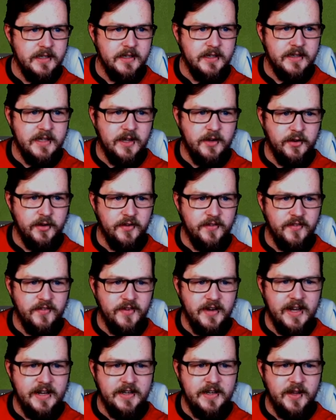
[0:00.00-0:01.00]
that could have
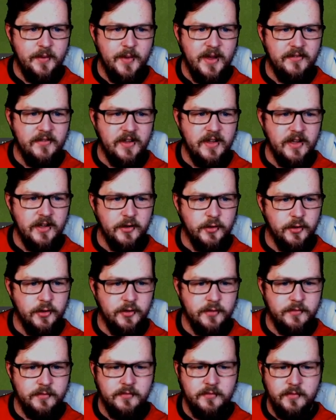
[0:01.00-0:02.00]
led to him having
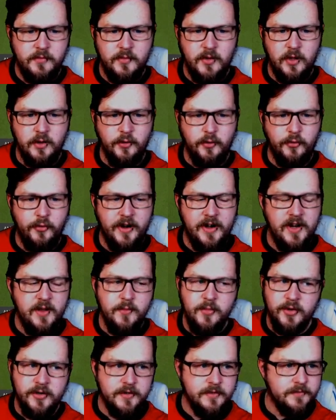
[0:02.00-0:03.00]
a good rating,
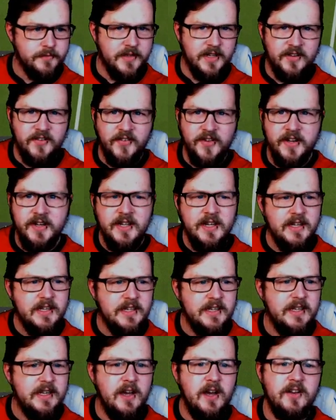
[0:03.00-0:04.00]
but that's fine.
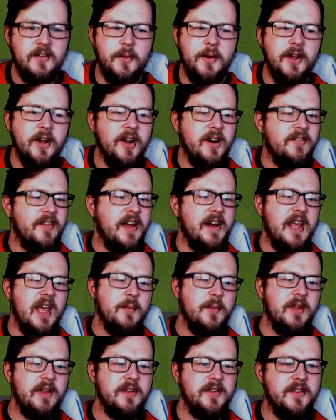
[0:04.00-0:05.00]
I swear to God, if
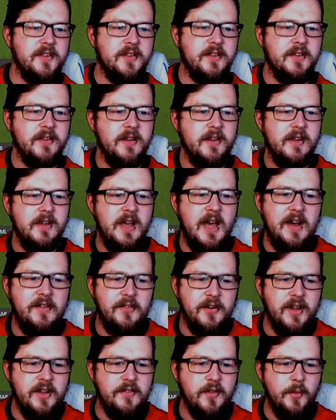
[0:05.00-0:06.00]
Adeyemi is, after
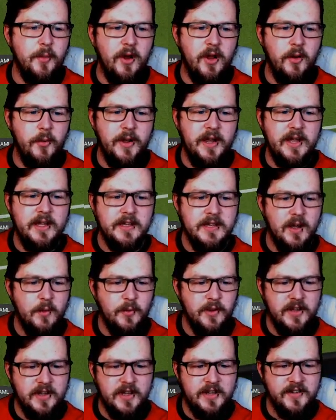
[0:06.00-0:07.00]
giving the ball away and
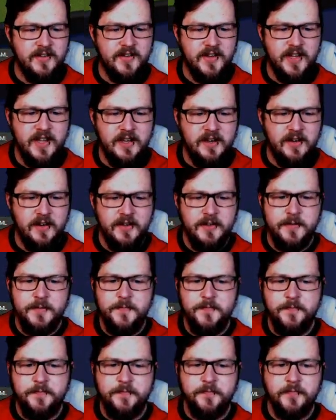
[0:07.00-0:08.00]
we concede,
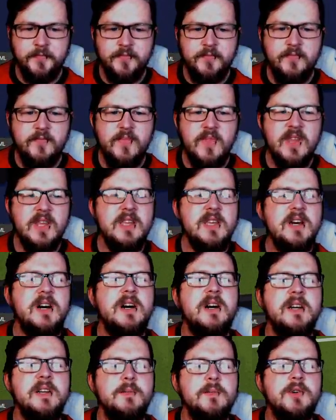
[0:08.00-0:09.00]

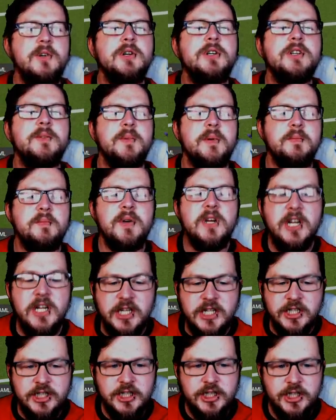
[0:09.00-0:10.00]
I'm going to be
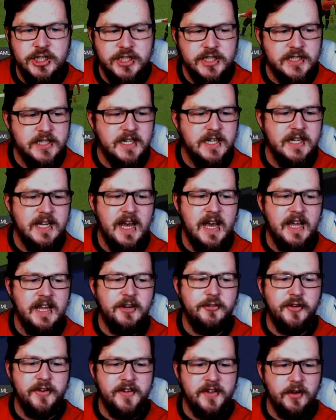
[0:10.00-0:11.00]
pissed.
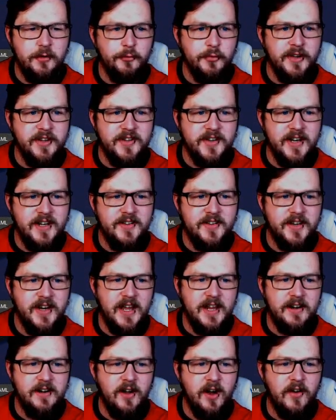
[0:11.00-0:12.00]
Interestingly, Reece Nelson
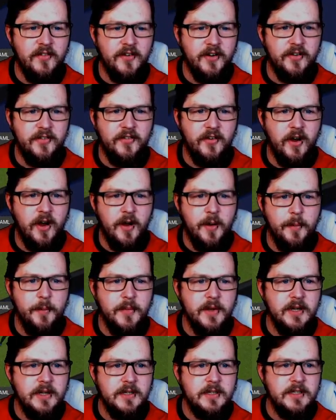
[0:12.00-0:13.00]
had an offer from
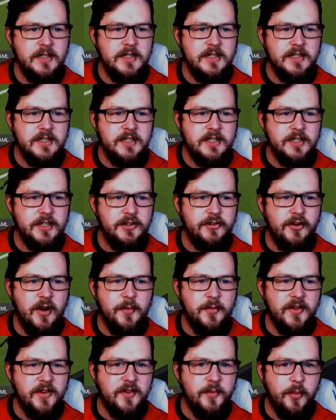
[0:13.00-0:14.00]

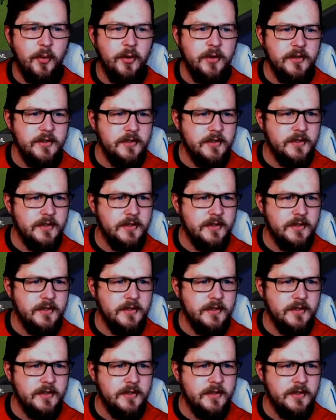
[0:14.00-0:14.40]
Trabzonspor.